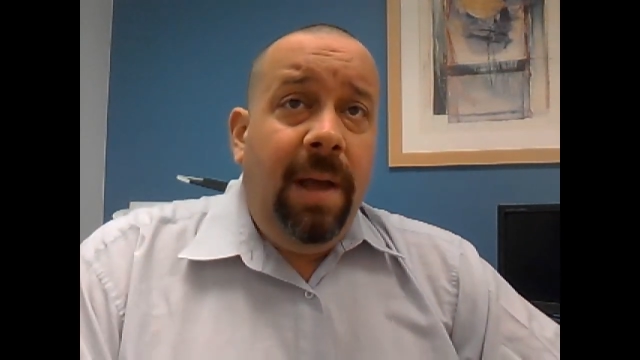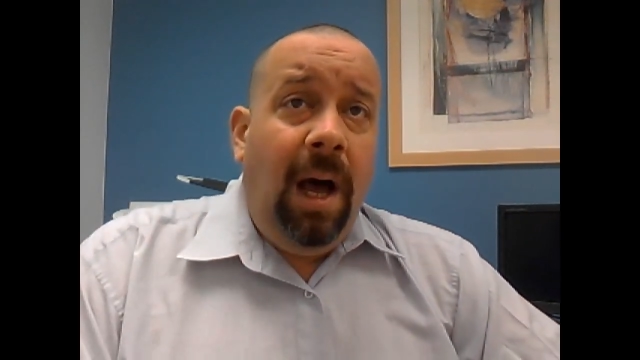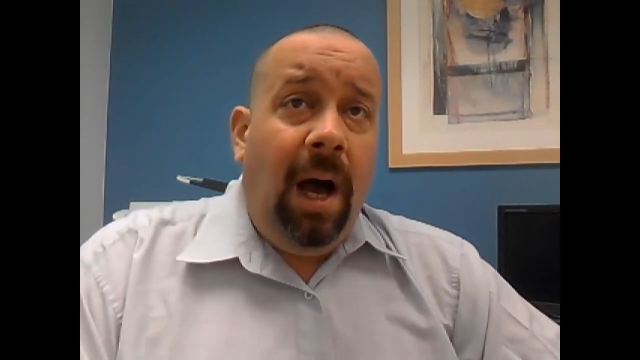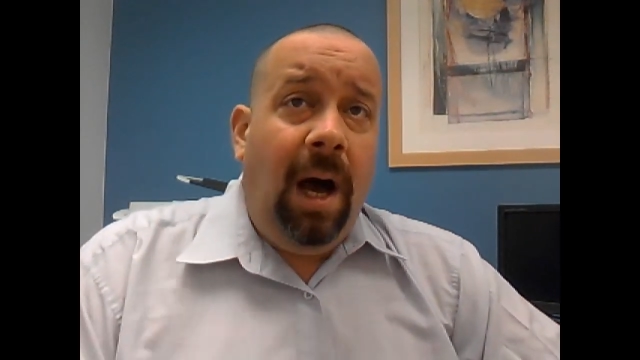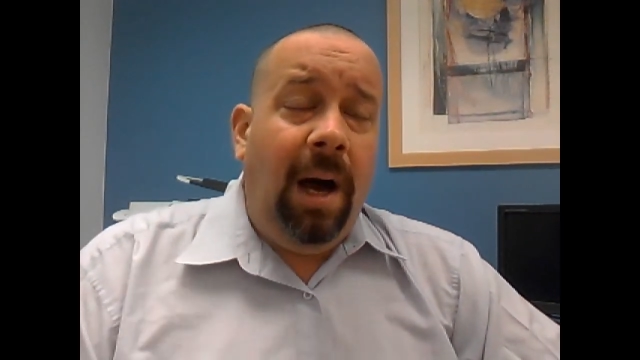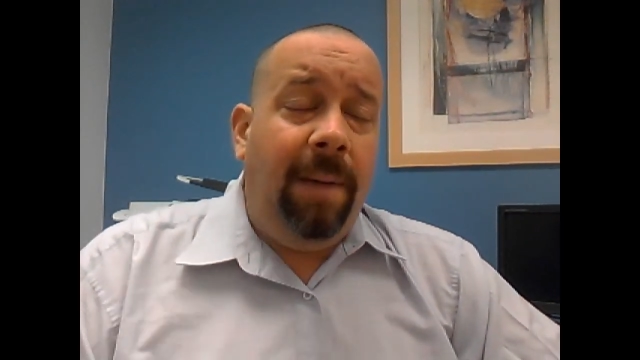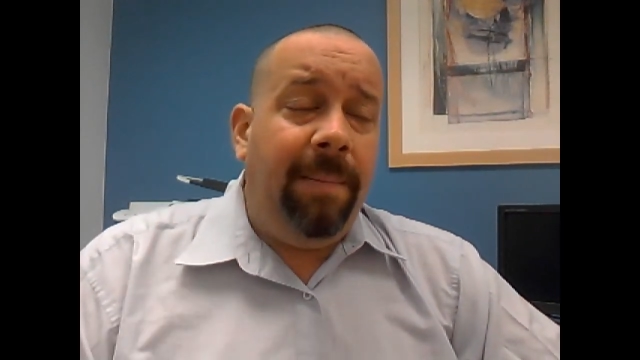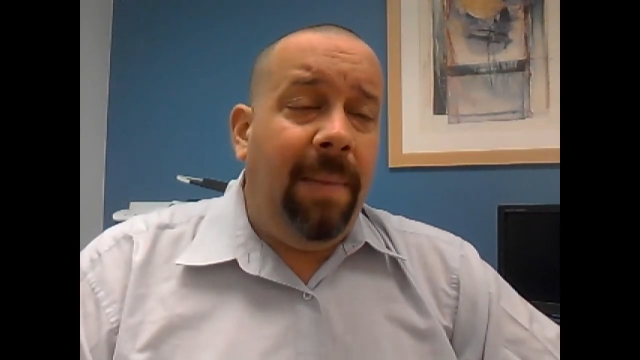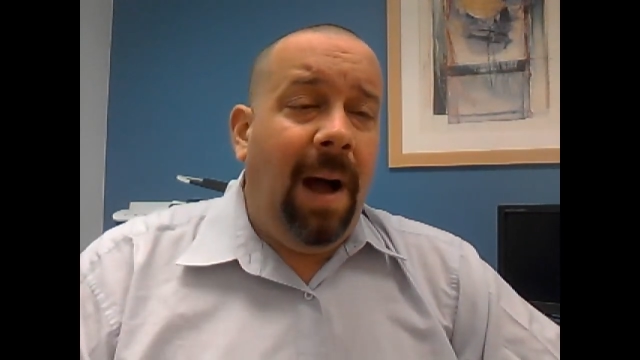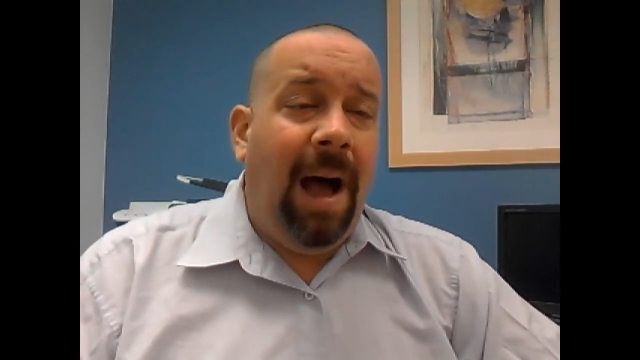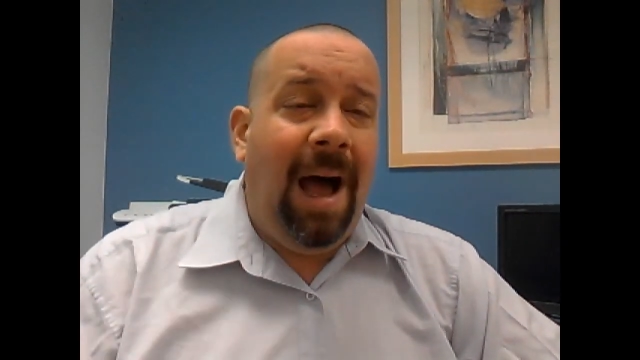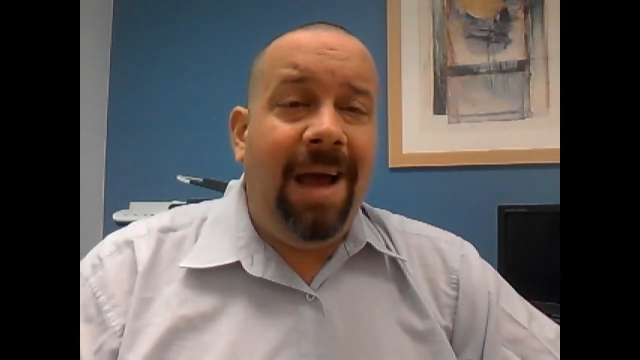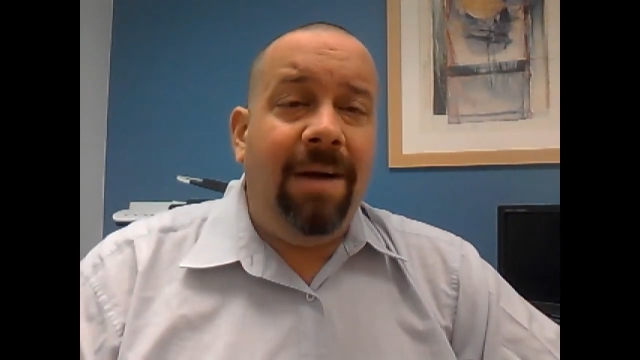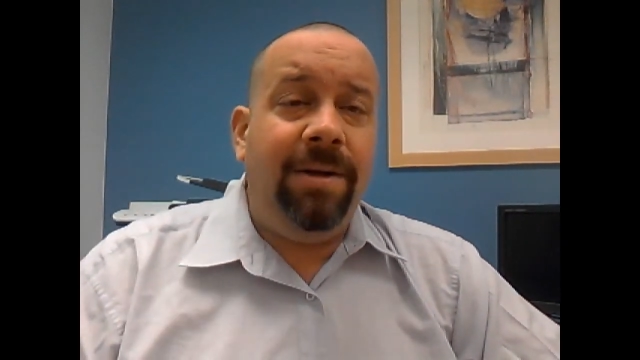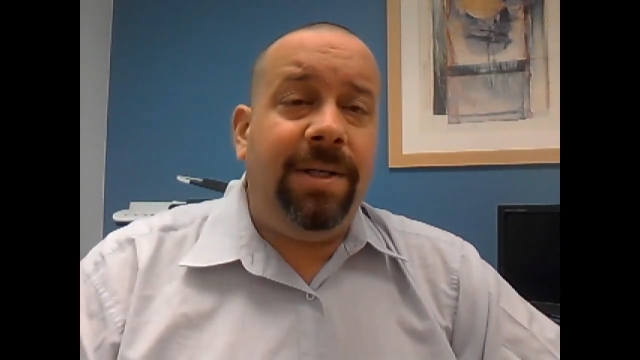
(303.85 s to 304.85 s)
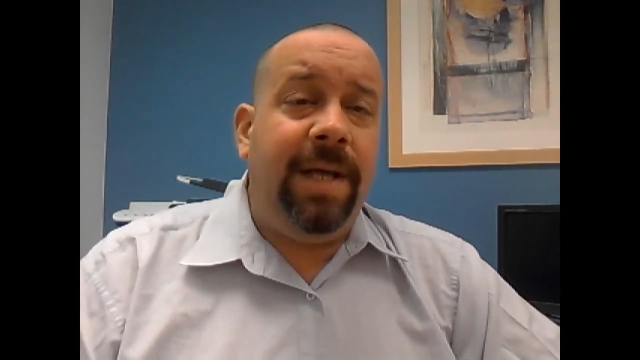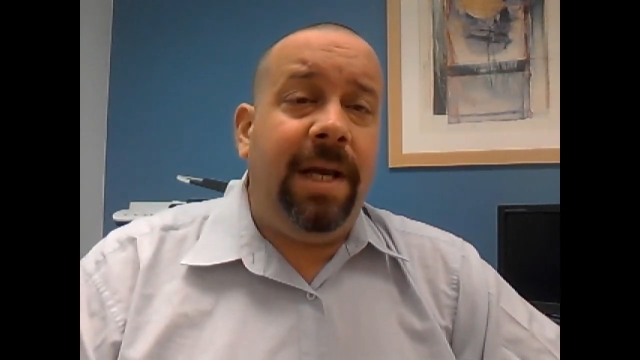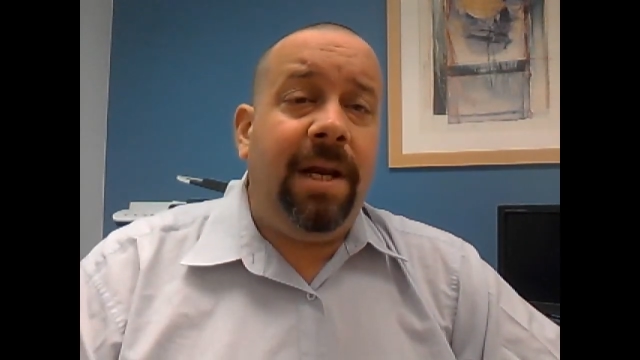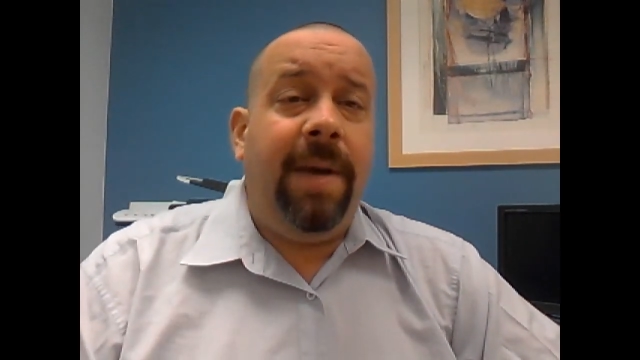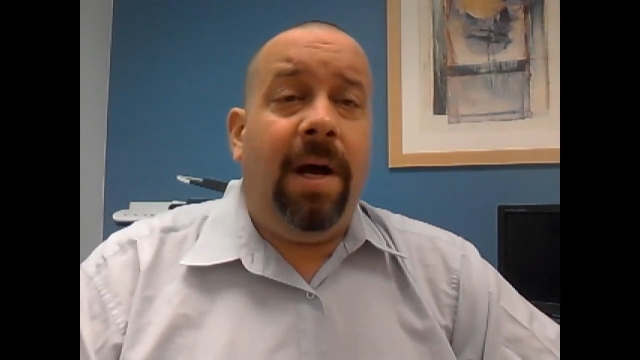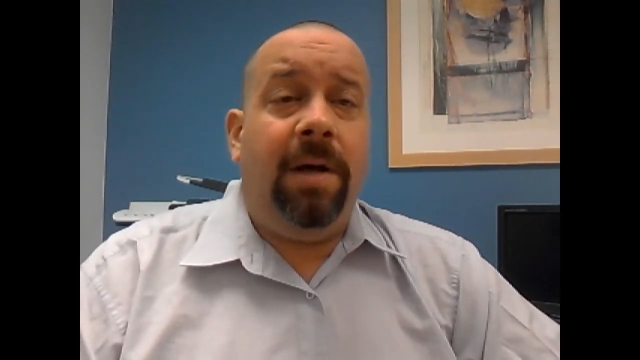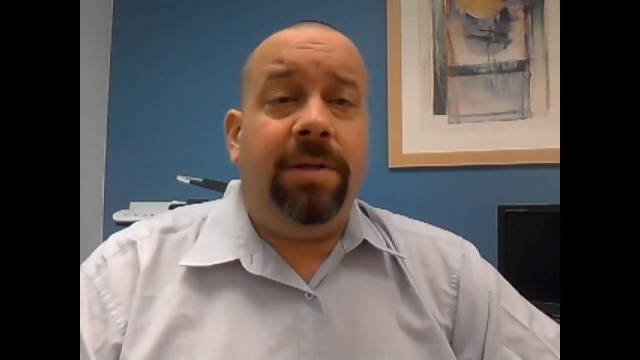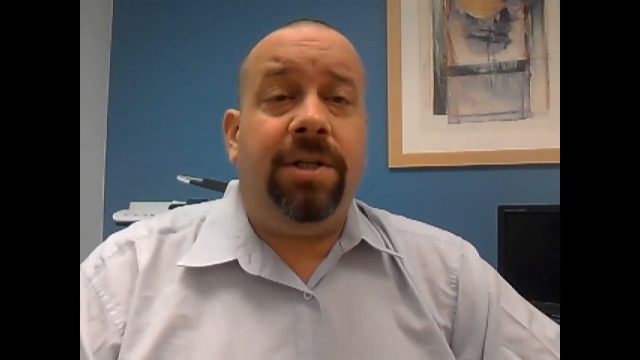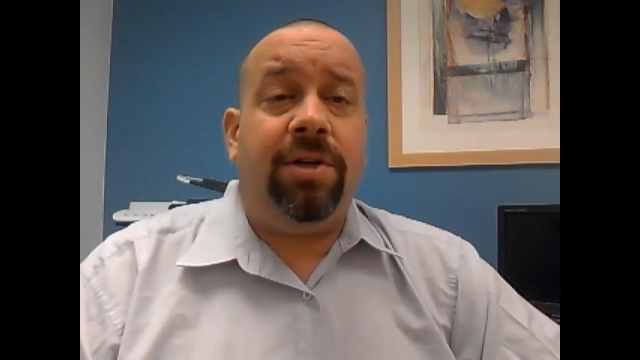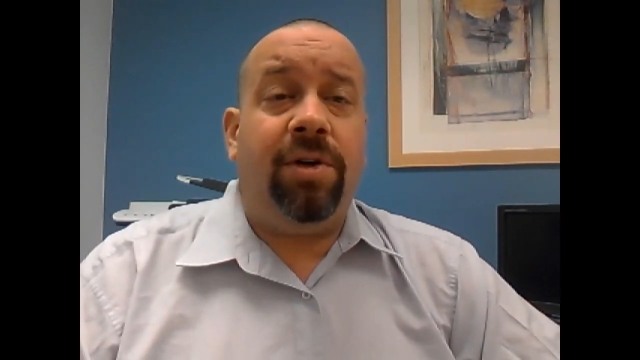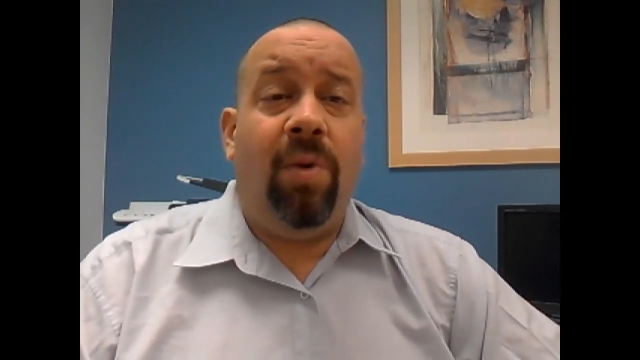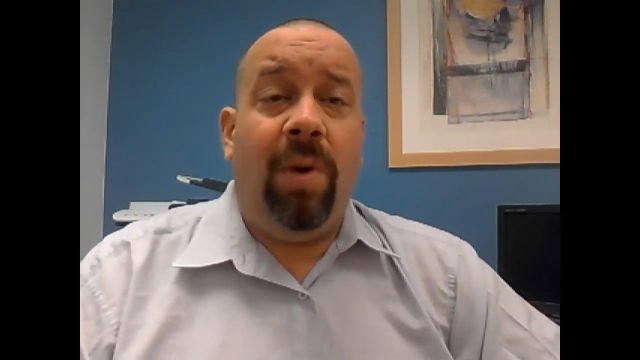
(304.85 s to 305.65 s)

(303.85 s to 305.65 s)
high outstanding balances are